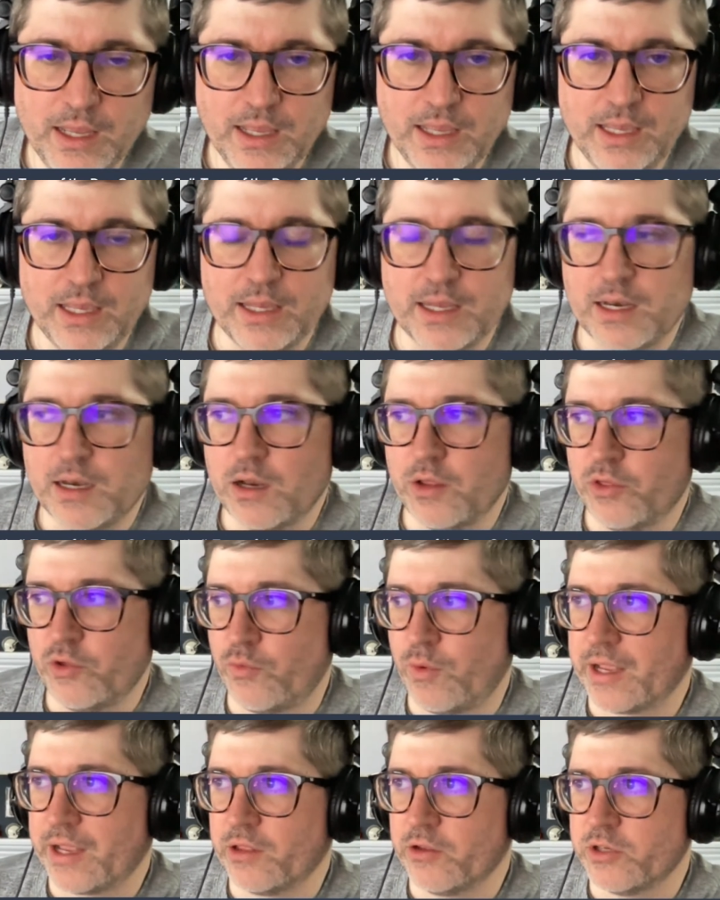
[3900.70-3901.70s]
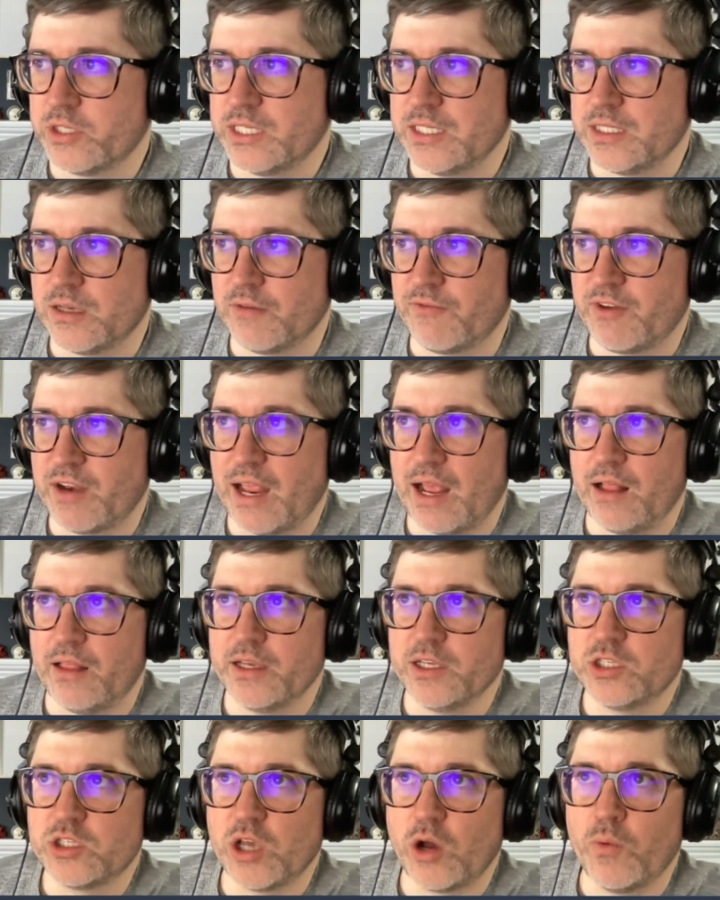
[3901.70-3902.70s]
in the regular season finale.
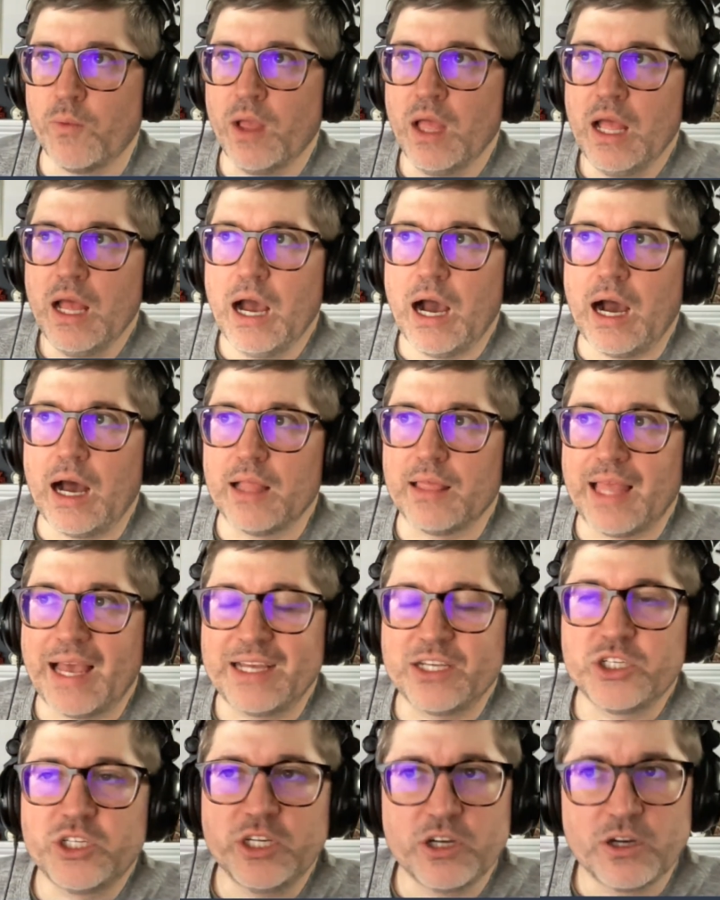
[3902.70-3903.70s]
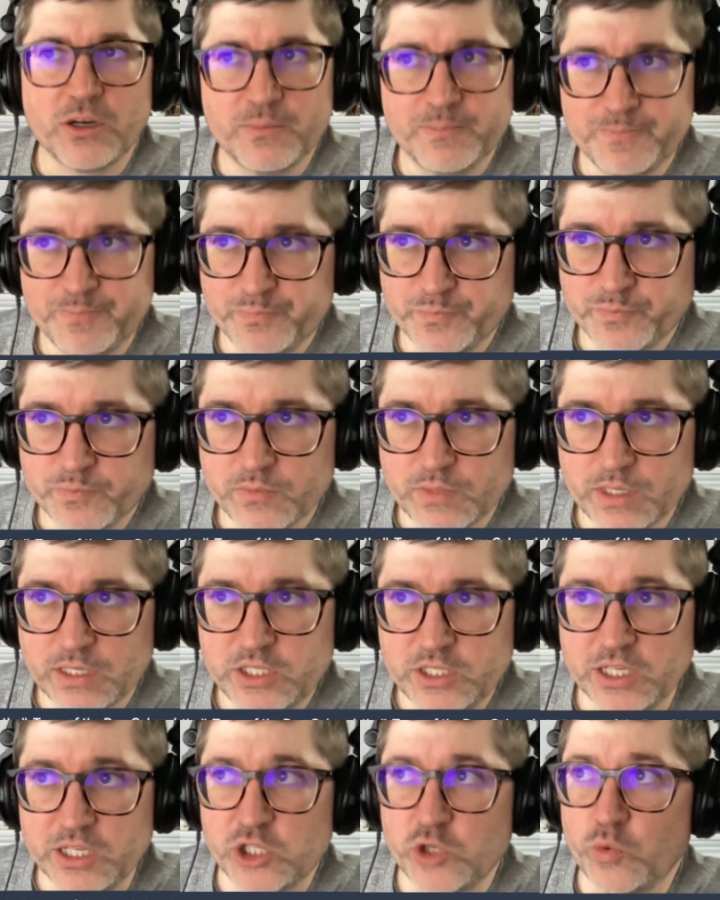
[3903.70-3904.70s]
So last year,
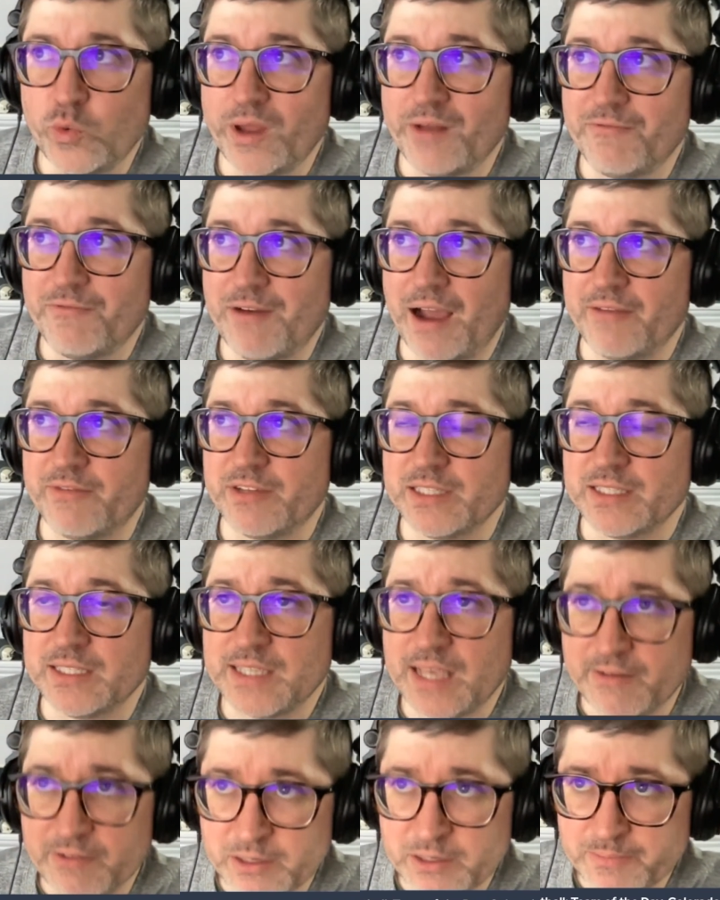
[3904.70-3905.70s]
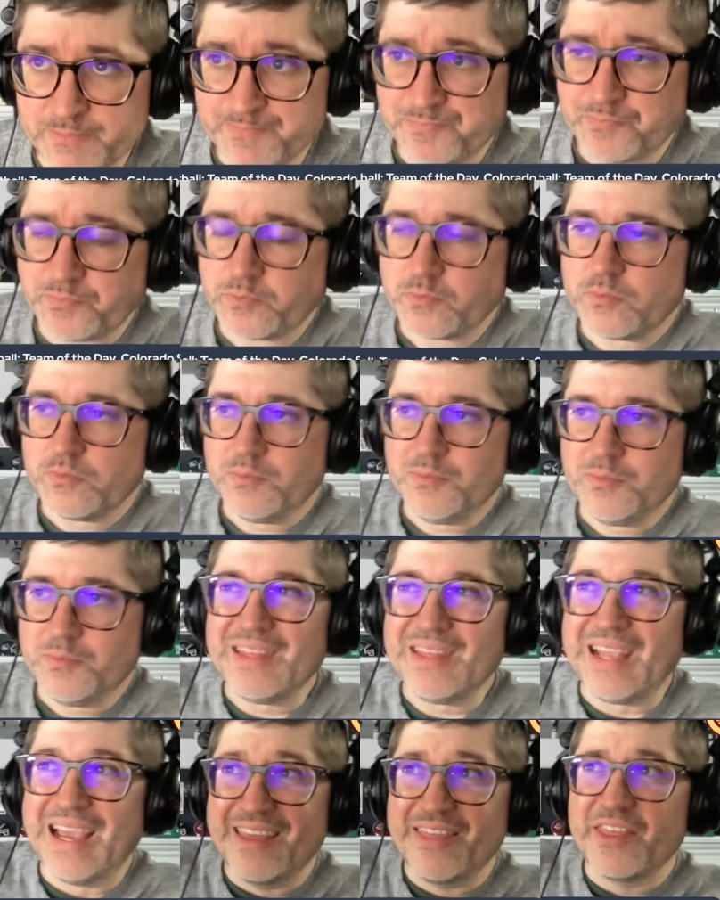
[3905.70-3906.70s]
CSU went 5-7.
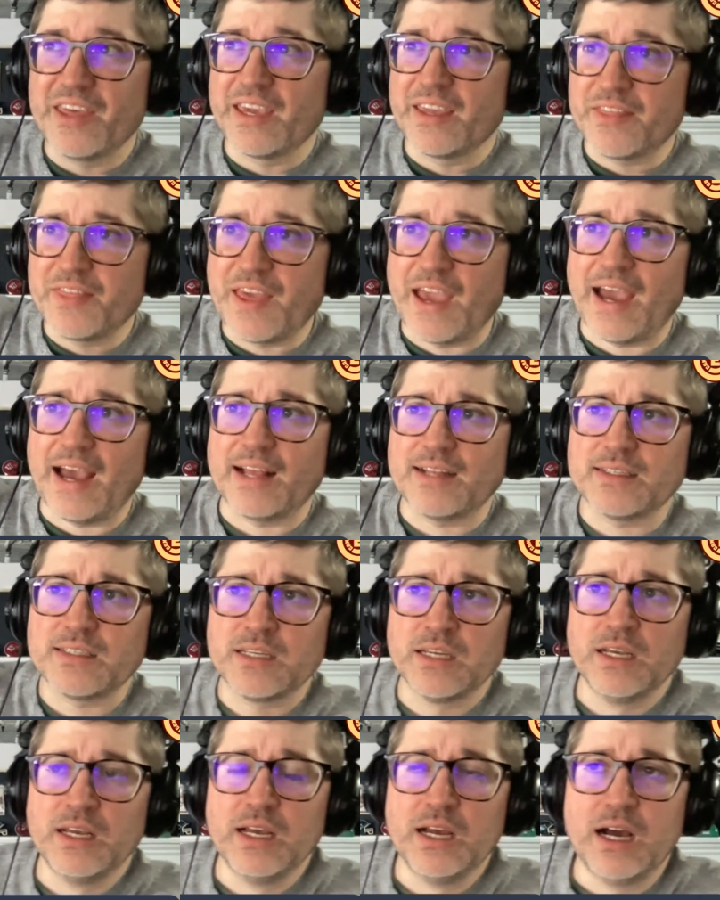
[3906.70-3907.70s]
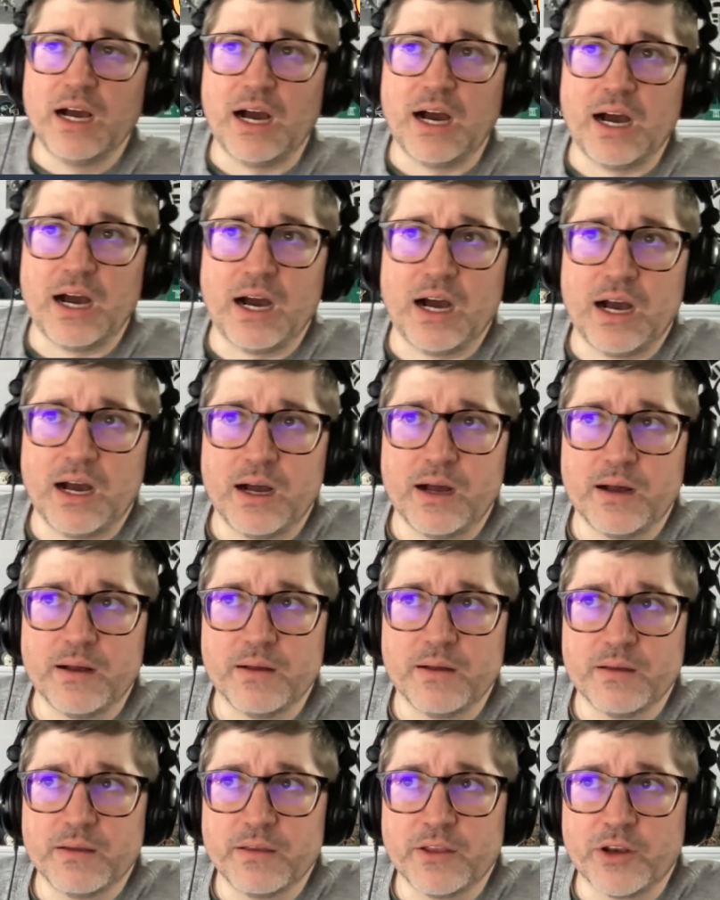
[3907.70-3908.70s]
I think that,
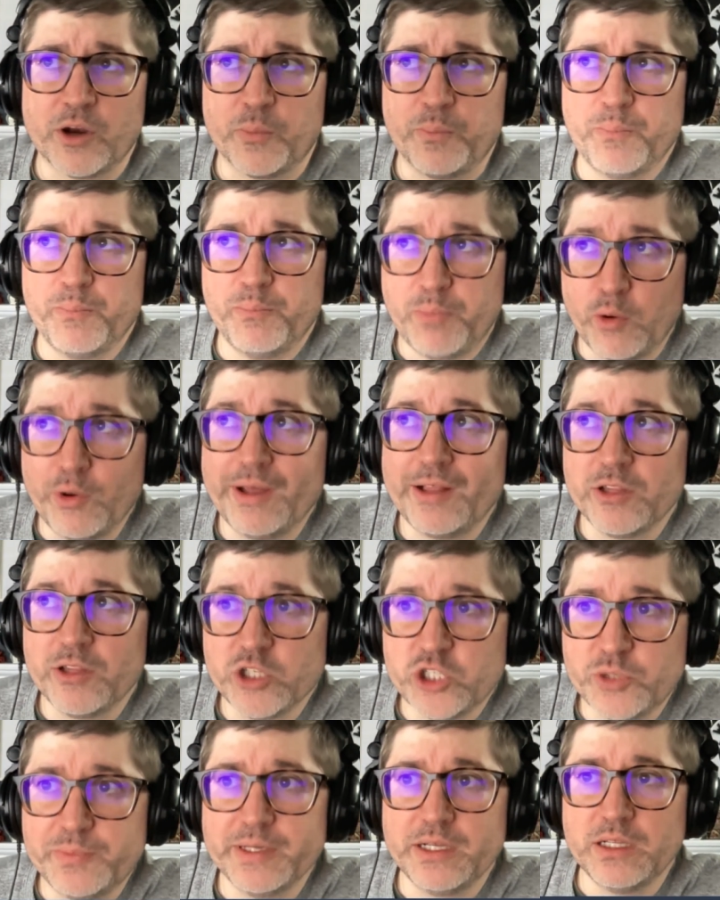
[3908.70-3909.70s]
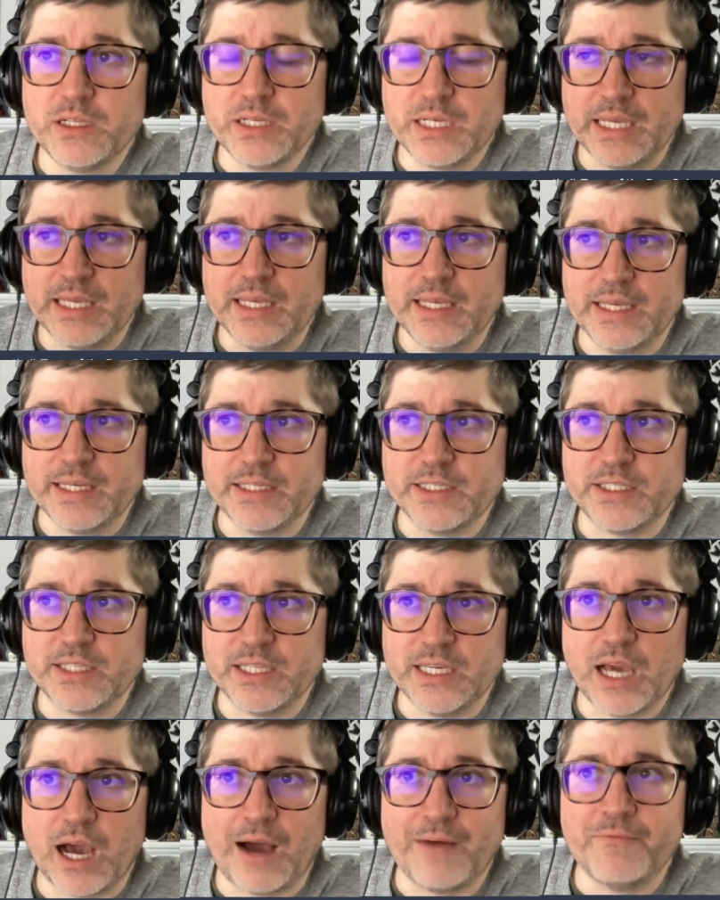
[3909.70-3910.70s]
you know, bowl eligibility is
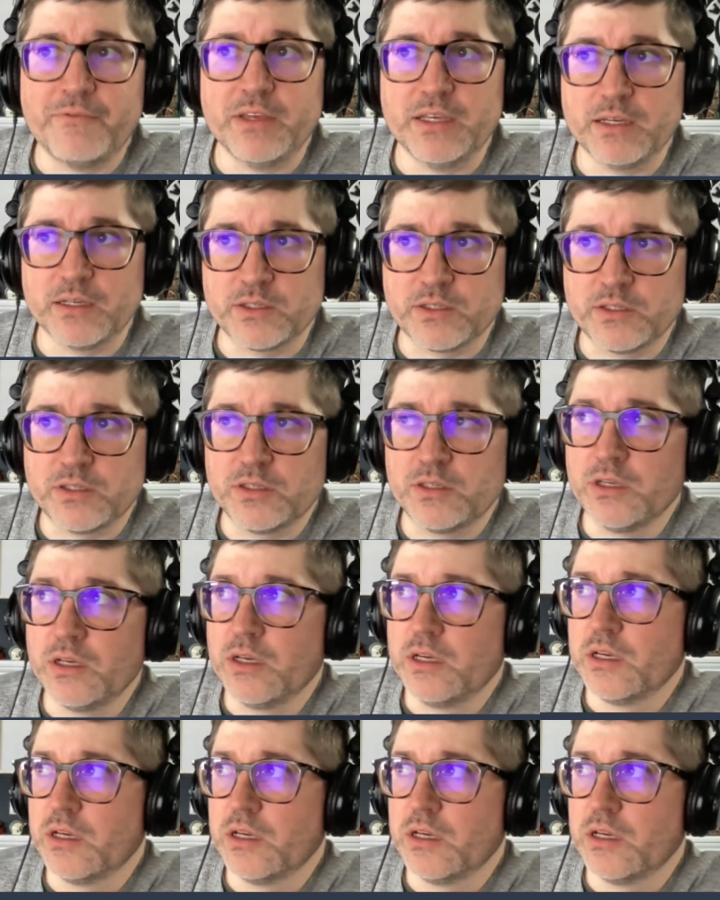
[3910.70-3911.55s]
the obvious